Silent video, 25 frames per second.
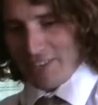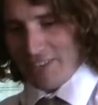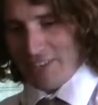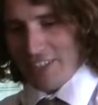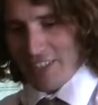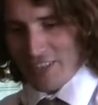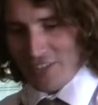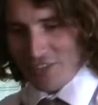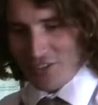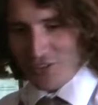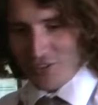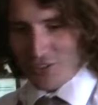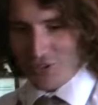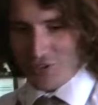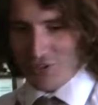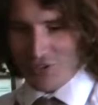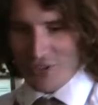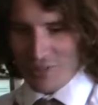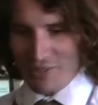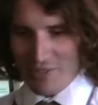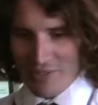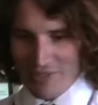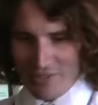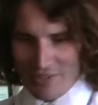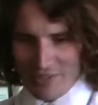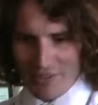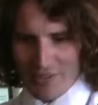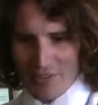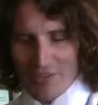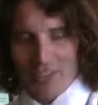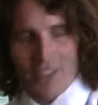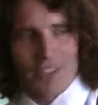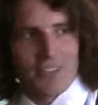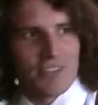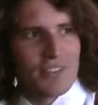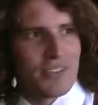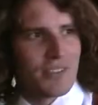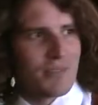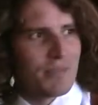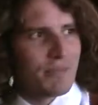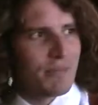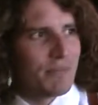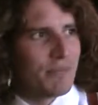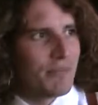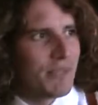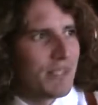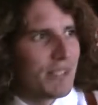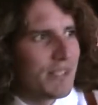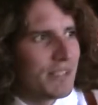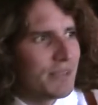they're sending us on trips. Got to go to
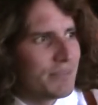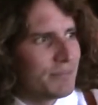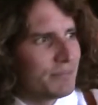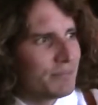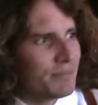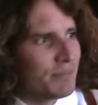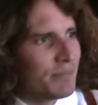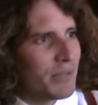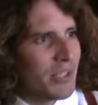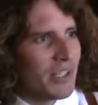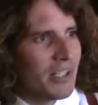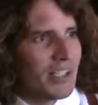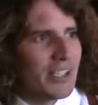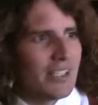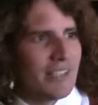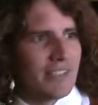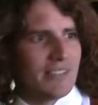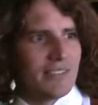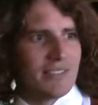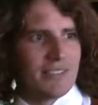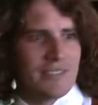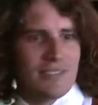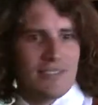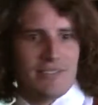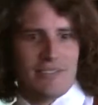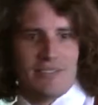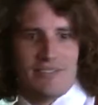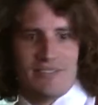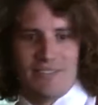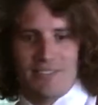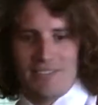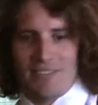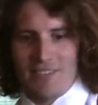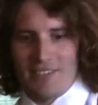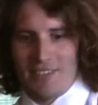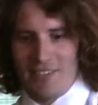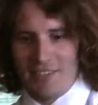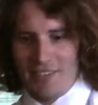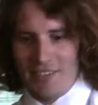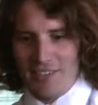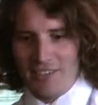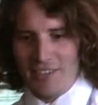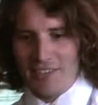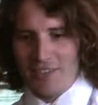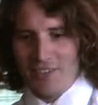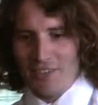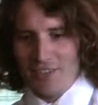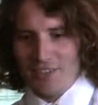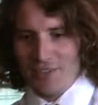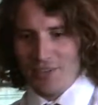Berlin
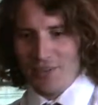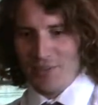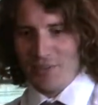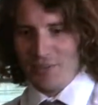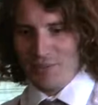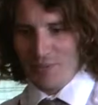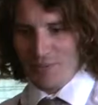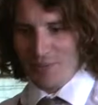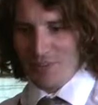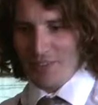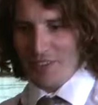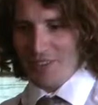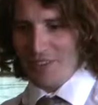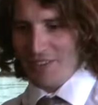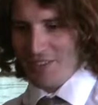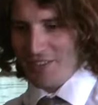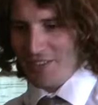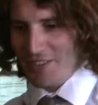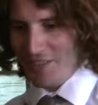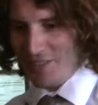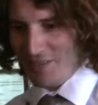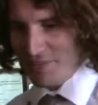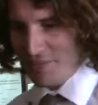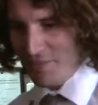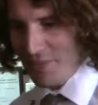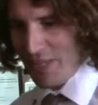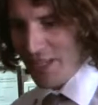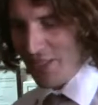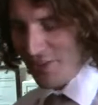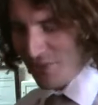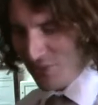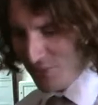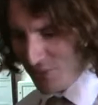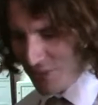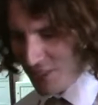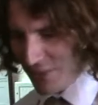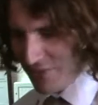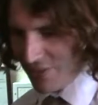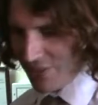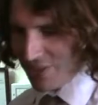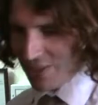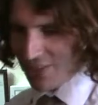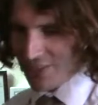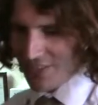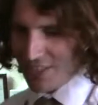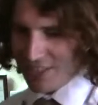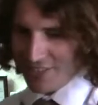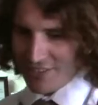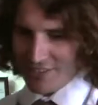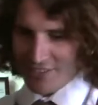to meet all the other
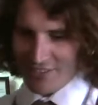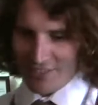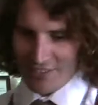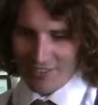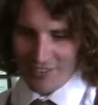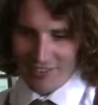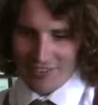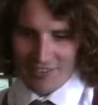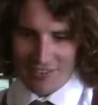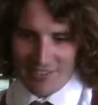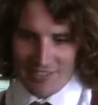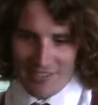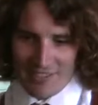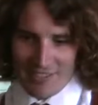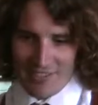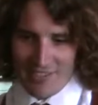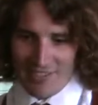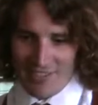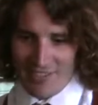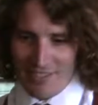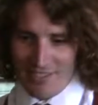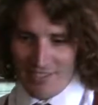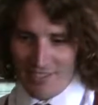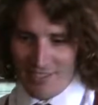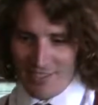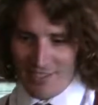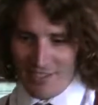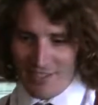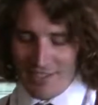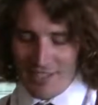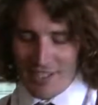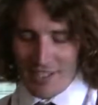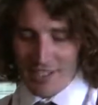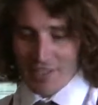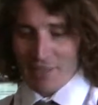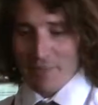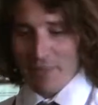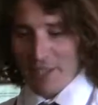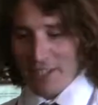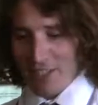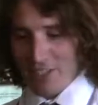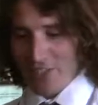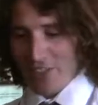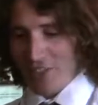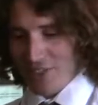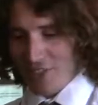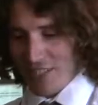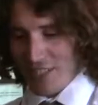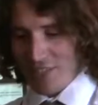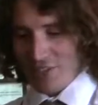contestants. get to make
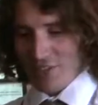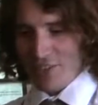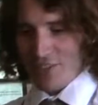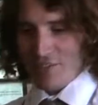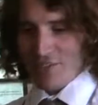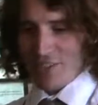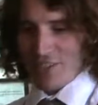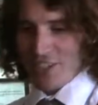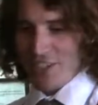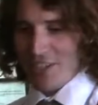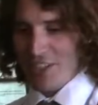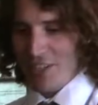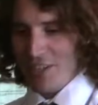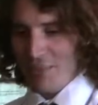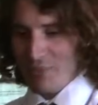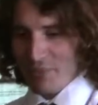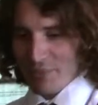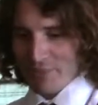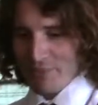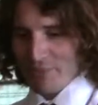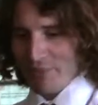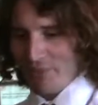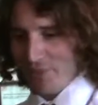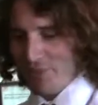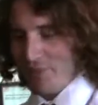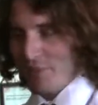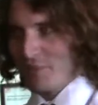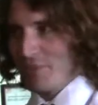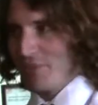cocktails at the Ryder Cup for the